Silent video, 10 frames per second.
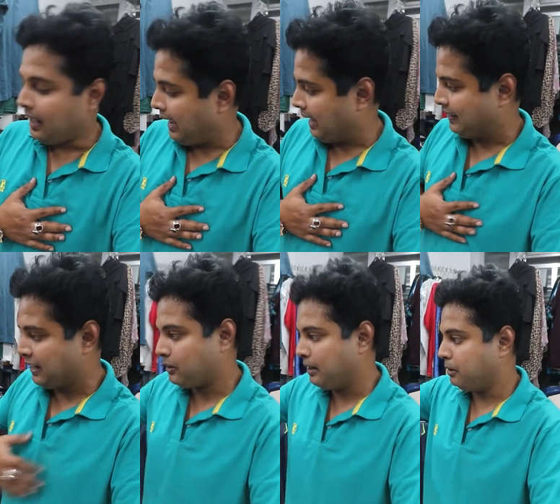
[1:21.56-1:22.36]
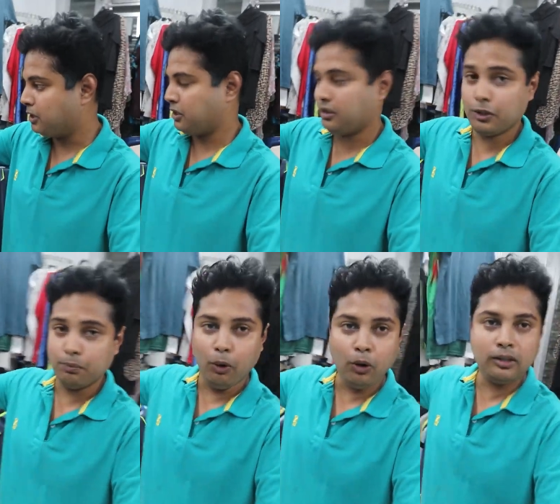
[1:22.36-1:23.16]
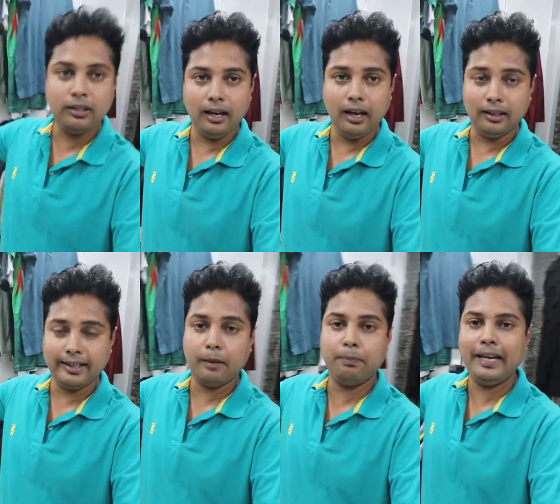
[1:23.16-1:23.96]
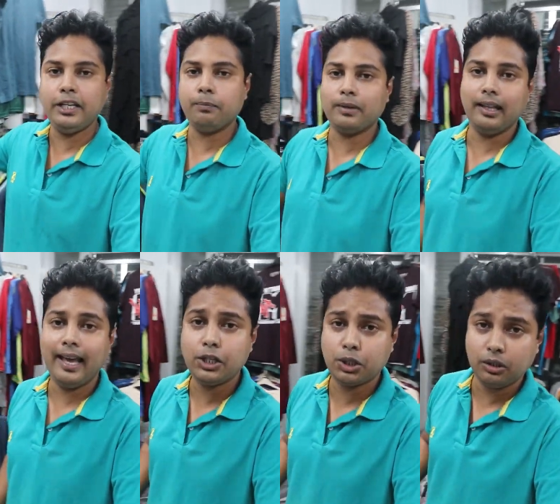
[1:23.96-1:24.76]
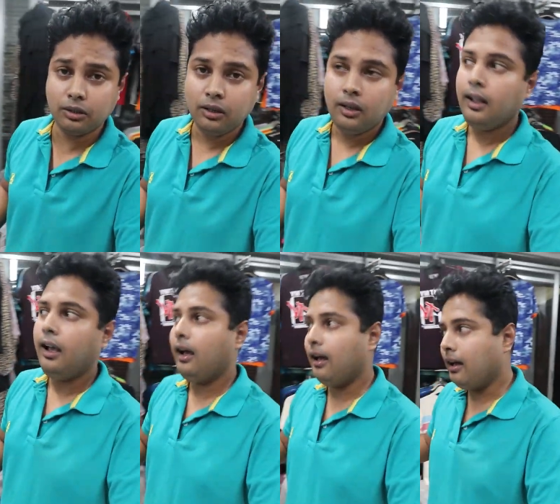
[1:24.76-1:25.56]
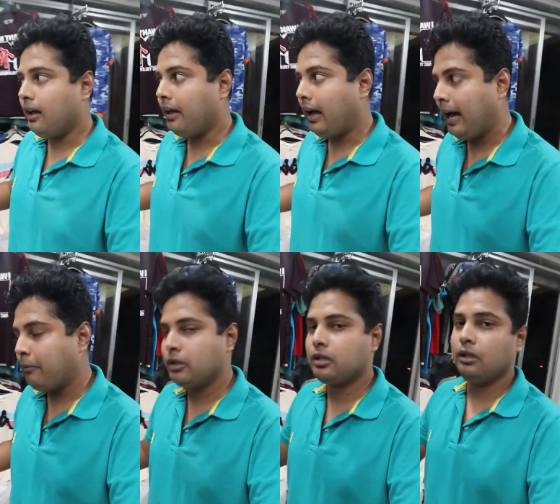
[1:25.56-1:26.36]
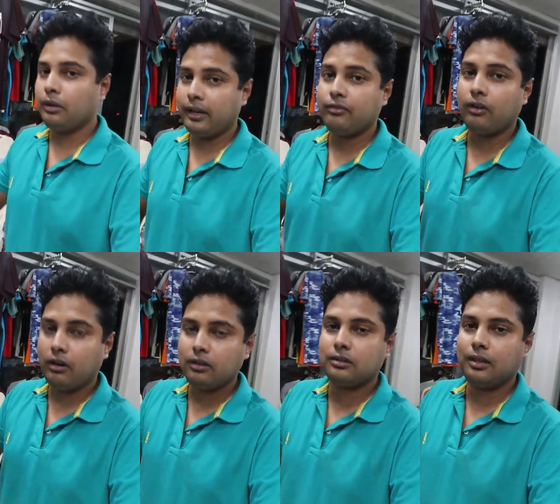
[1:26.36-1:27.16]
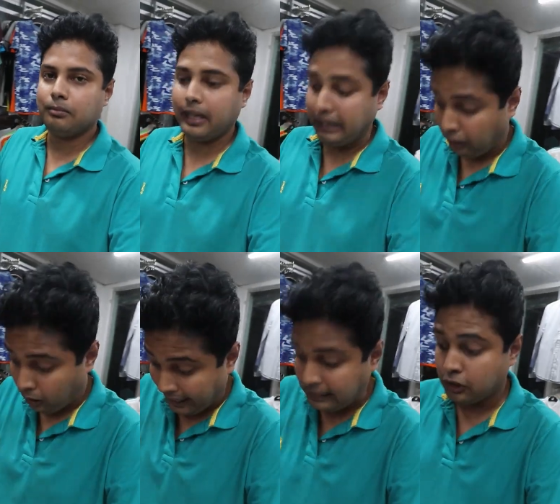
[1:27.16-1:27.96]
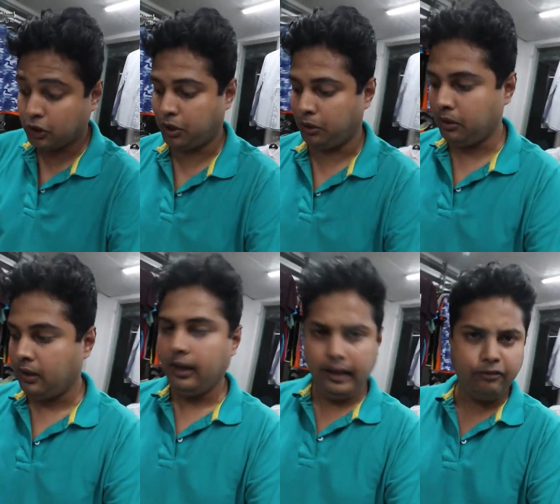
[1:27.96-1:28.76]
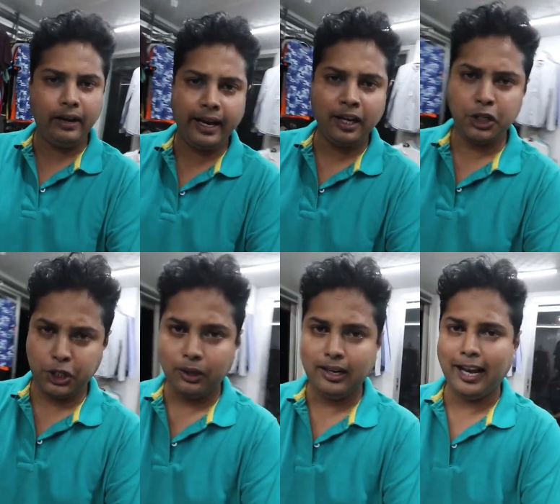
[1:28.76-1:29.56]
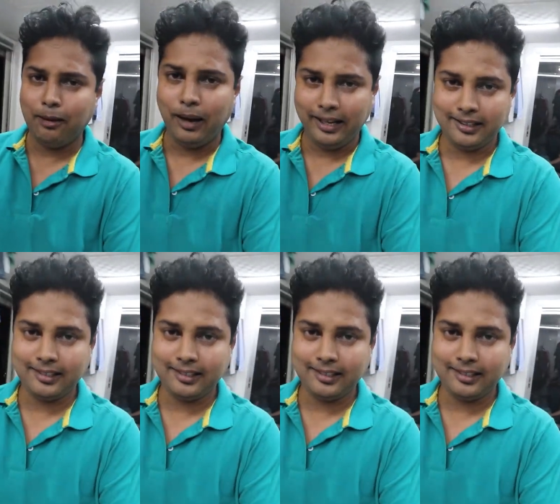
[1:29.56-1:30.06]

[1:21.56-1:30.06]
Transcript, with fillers: And that's why I purchased this both. Uh, there are plenty of collection. Uh, I'm also looking for something else too. If I get, surely I'll buy